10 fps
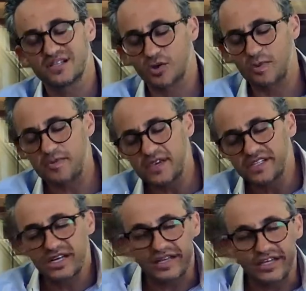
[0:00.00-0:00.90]
So
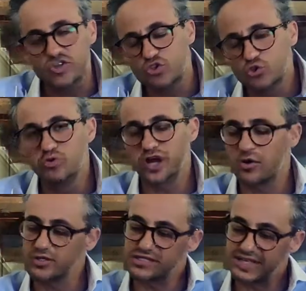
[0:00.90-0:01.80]
immediately you do
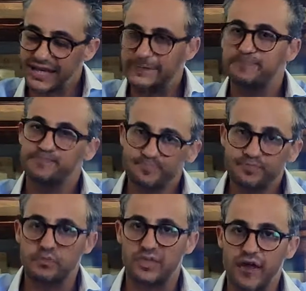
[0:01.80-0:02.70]
notice that
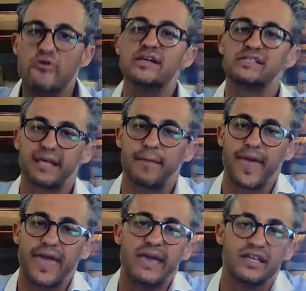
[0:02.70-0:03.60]
there is some
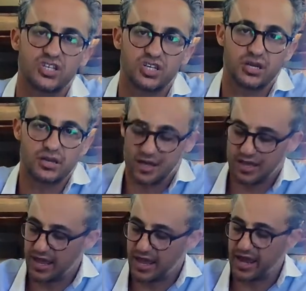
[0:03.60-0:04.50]
age
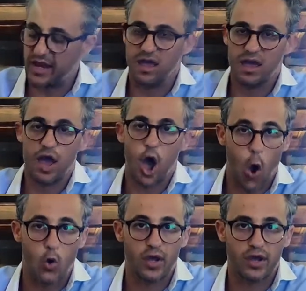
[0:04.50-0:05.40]
in
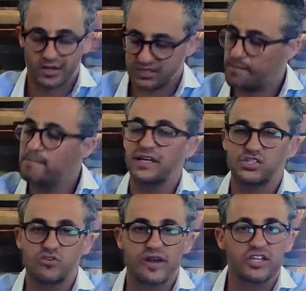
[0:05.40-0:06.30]
oak, some
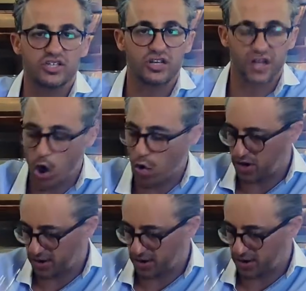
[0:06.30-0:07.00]
maturation in oak.